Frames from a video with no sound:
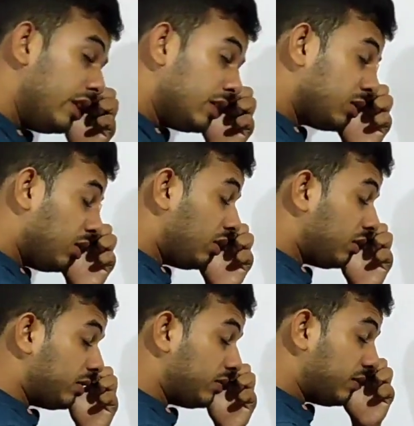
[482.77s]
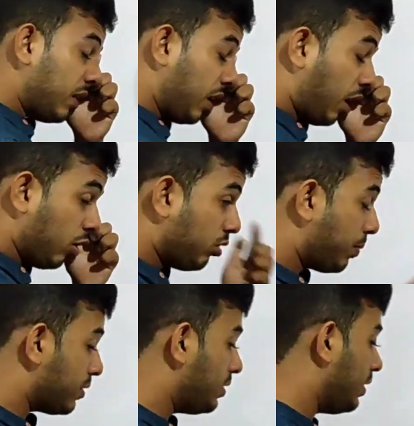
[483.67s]
So, how to
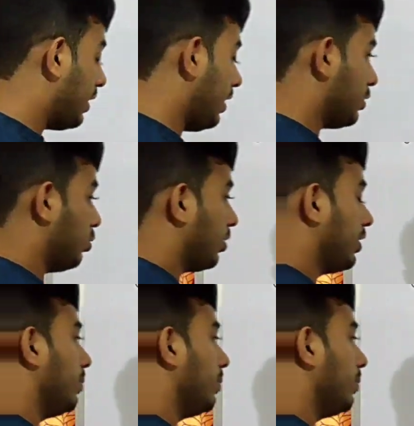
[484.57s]
proceed? Let's look at